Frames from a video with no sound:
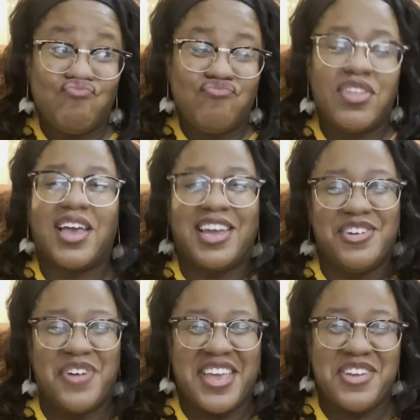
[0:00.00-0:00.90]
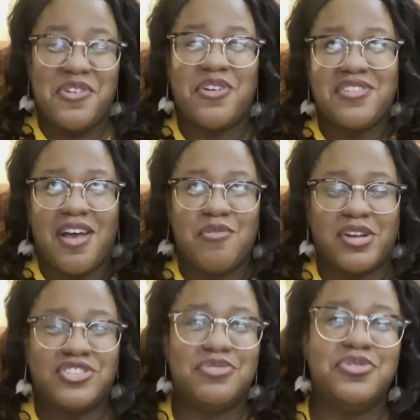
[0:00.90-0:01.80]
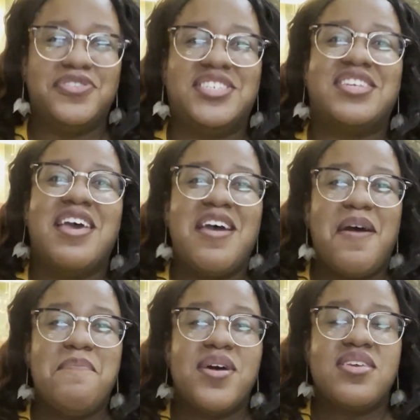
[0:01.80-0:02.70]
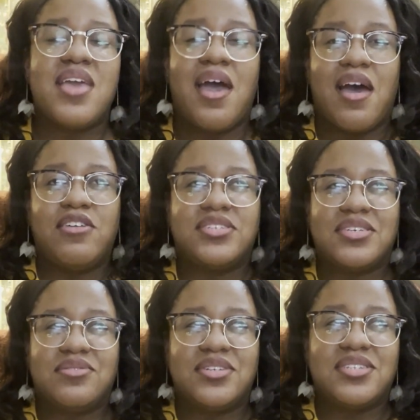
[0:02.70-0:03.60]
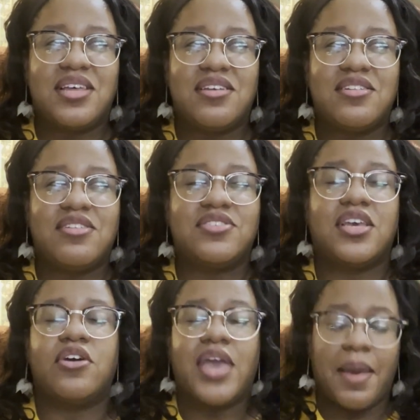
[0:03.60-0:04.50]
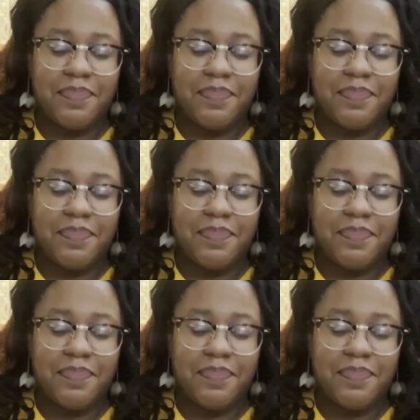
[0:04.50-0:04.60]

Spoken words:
Like, I know why he croaked. I watched the movies. But yeah, I was like, what is that? And then I was like, oh yeah.